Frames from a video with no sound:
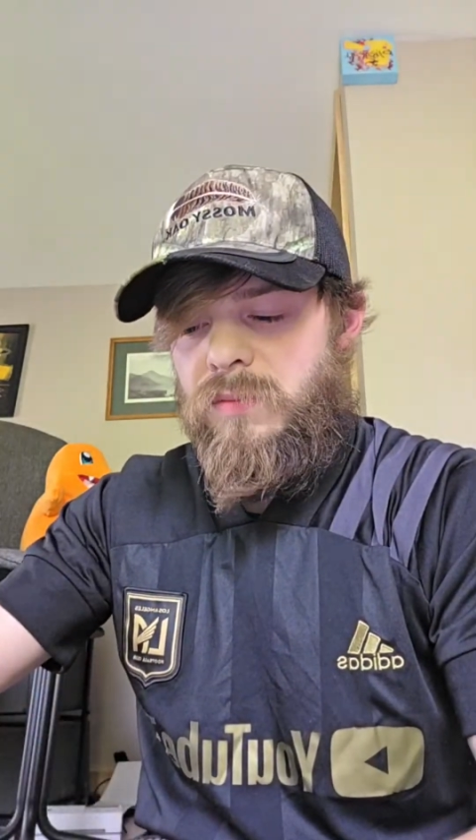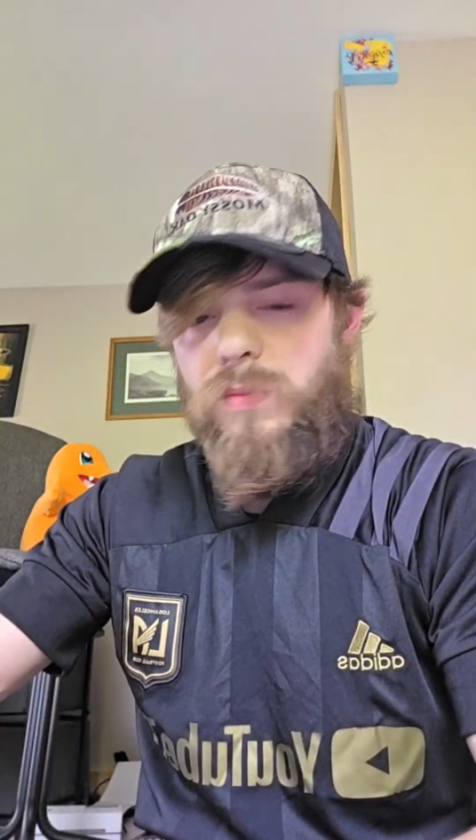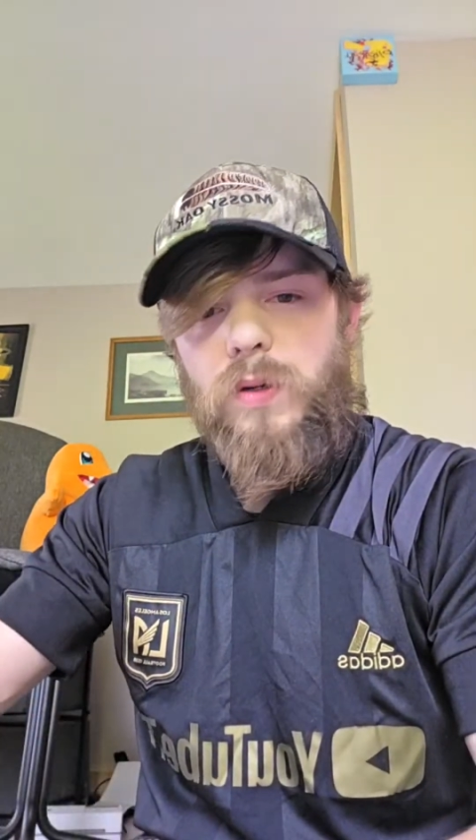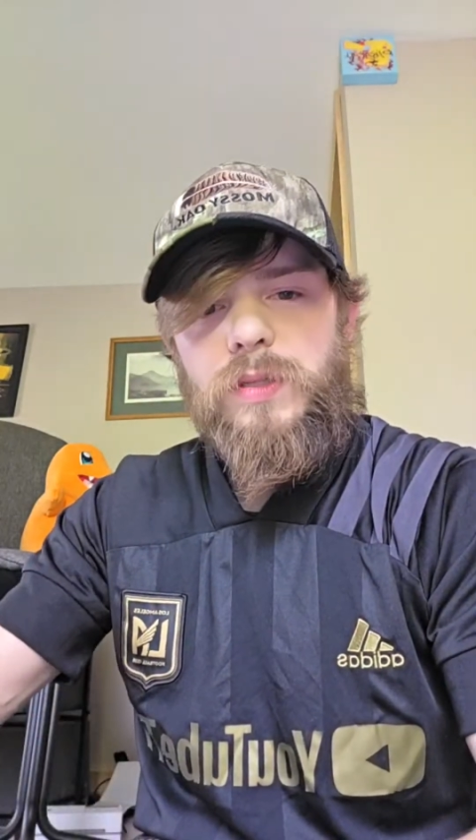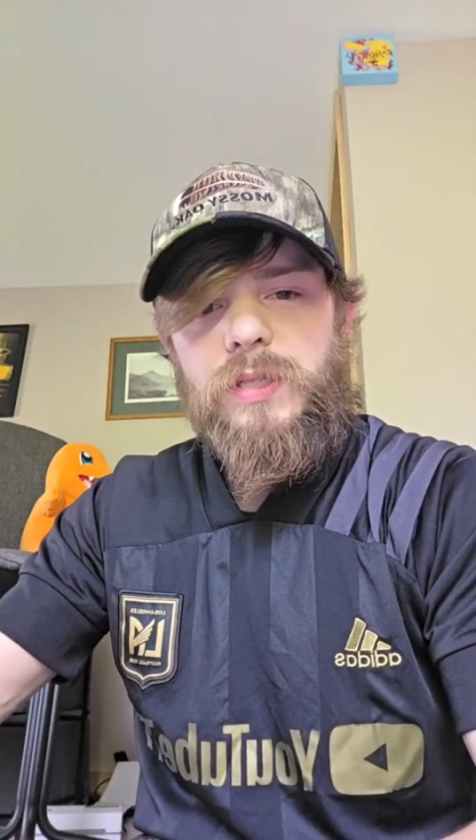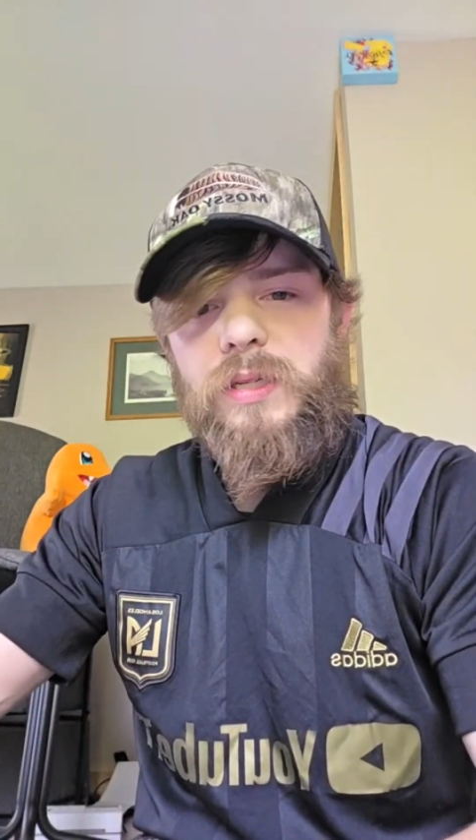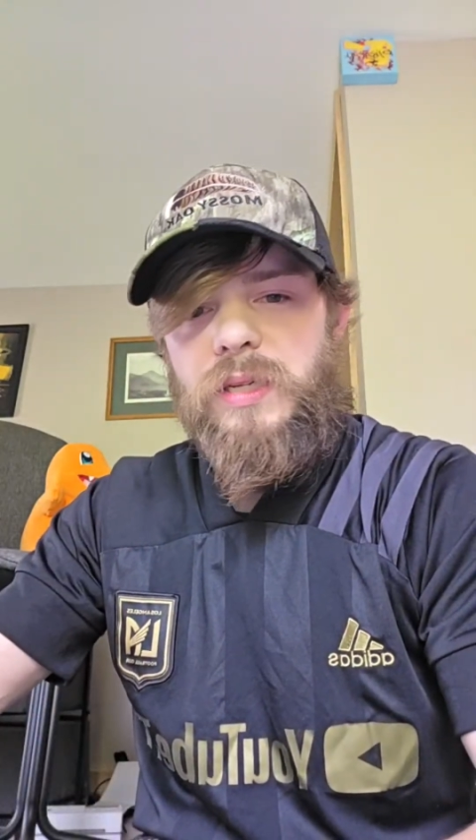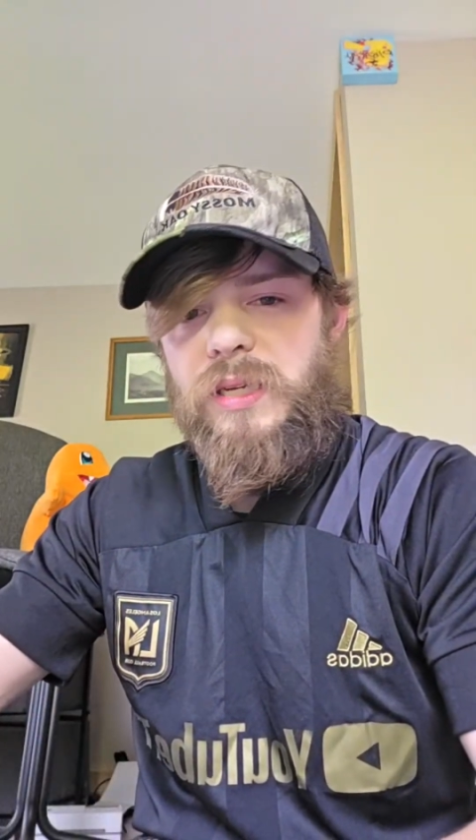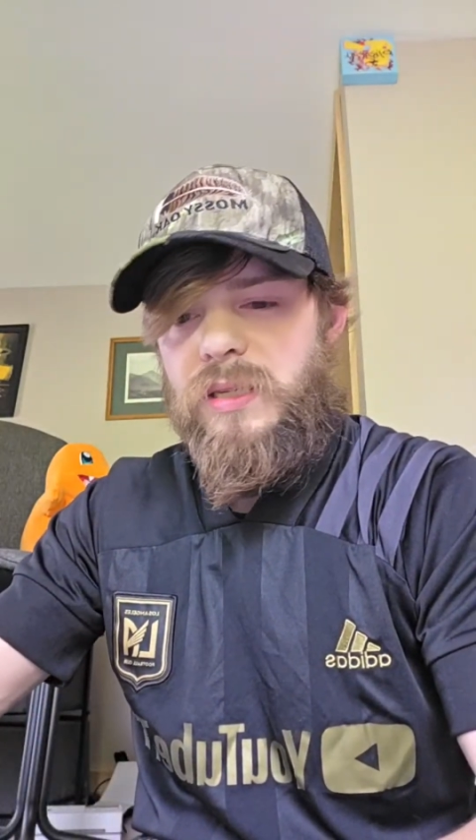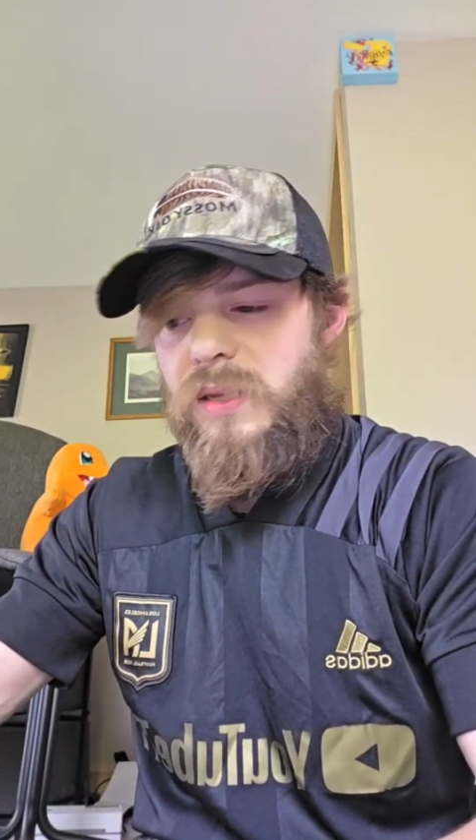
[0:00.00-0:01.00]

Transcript: personally.